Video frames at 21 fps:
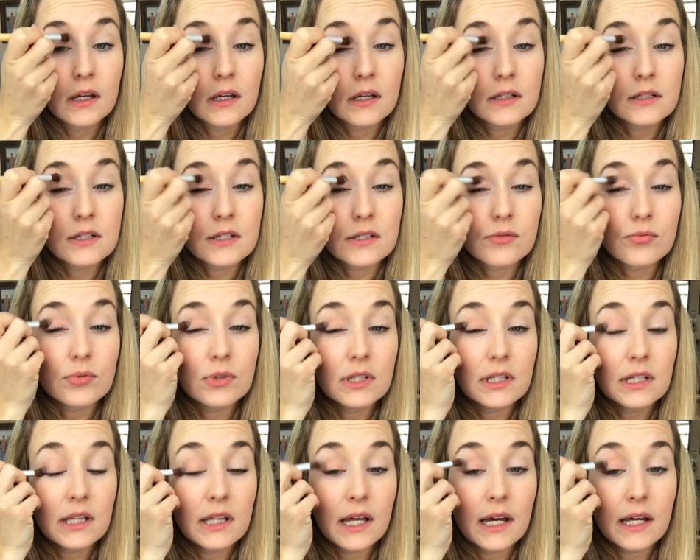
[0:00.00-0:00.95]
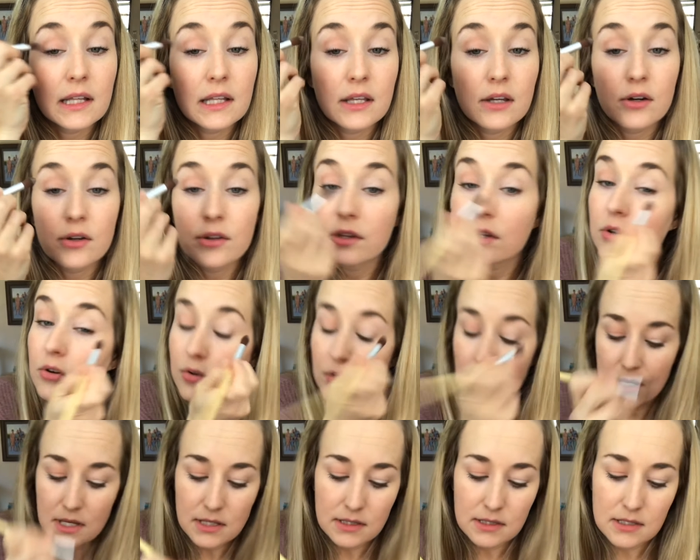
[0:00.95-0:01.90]
Just really lightly on the
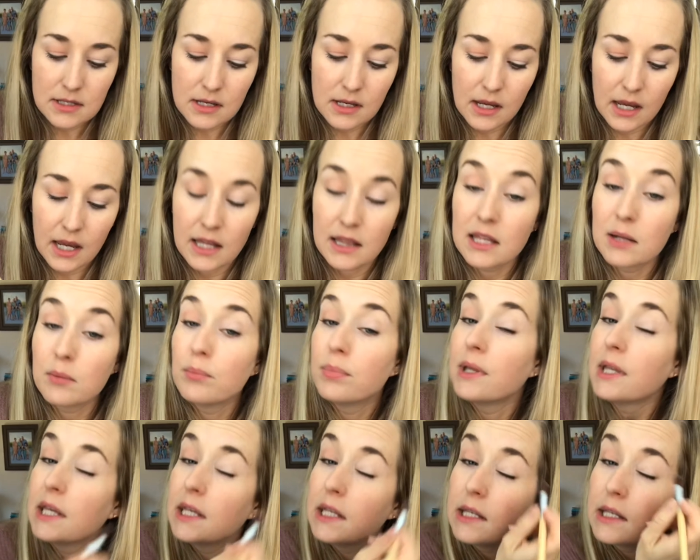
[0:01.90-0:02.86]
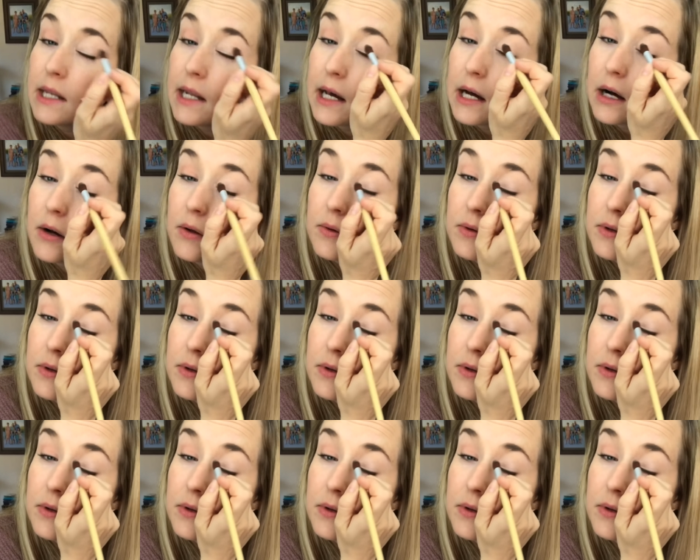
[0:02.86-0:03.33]
crease, and then blend it out.